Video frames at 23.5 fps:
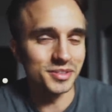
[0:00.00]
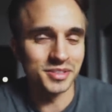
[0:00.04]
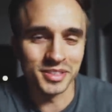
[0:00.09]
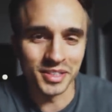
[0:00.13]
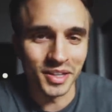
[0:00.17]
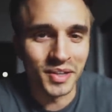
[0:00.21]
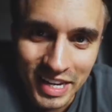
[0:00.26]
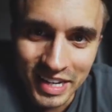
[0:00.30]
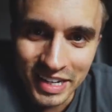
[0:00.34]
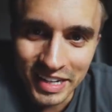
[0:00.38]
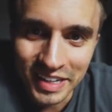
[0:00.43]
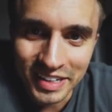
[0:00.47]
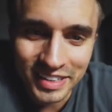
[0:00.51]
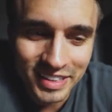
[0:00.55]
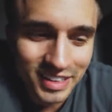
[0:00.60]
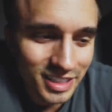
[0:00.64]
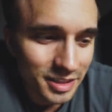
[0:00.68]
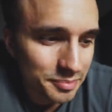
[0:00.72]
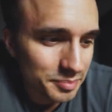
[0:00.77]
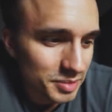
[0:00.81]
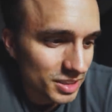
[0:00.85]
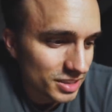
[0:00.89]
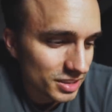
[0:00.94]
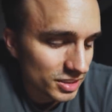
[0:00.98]
So, and I get
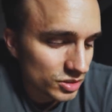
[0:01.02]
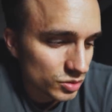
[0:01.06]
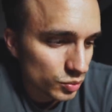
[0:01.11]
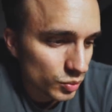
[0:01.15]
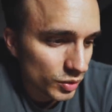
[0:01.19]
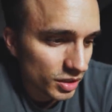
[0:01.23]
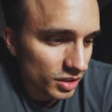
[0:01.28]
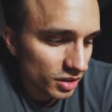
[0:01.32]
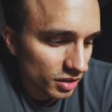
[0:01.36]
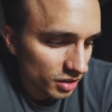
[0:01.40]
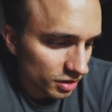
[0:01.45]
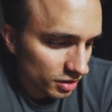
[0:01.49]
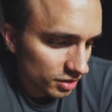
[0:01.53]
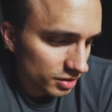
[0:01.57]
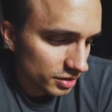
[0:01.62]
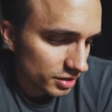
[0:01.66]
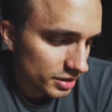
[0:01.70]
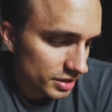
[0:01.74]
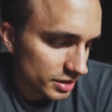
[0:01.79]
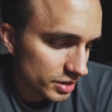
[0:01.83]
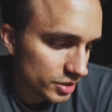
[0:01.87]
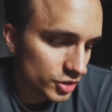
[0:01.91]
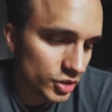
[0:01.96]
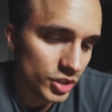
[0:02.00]
it because when you're
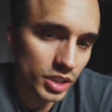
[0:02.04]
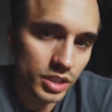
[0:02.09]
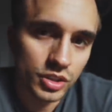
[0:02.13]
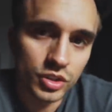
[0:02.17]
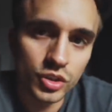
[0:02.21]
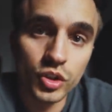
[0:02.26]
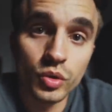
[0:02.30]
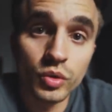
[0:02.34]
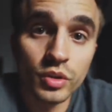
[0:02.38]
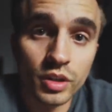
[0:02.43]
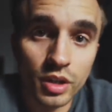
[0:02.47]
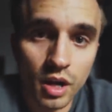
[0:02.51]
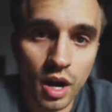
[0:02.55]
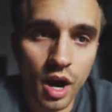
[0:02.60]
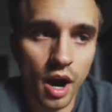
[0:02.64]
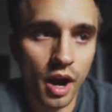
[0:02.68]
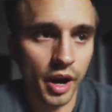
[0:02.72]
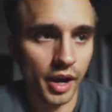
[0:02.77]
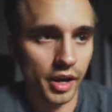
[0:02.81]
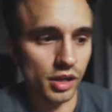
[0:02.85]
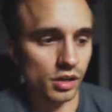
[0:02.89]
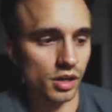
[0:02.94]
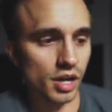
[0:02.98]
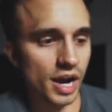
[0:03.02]
in, in junior
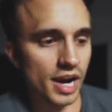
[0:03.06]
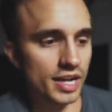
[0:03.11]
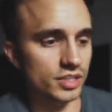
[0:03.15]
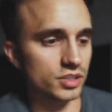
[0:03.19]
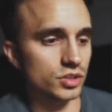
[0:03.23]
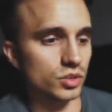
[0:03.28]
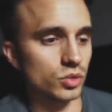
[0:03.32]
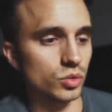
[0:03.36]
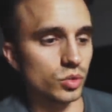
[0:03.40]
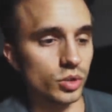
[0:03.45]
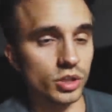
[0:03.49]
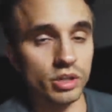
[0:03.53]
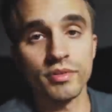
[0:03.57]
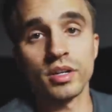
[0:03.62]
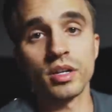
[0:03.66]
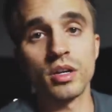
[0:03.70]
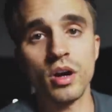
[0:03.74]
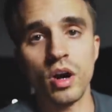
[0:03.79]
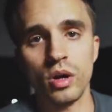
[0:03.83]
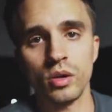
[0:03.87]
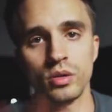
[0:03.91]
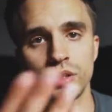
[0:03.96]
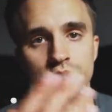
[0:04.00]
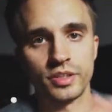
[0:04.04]
high or high school or even
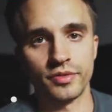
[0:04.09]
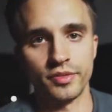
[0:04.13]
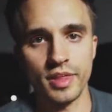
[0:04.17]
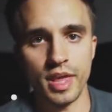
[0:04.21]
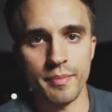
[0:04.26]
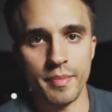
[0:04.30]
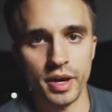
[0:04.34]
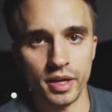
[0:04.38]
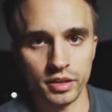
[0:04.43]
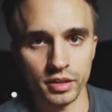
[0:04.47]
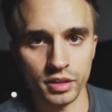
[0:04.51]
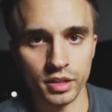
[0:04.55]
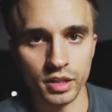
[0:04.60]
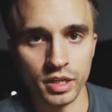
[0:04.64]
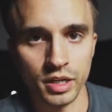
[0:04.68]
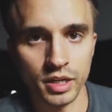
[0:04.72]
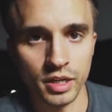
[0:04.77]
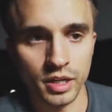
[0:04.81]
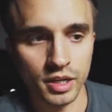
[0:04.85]
college for that matter,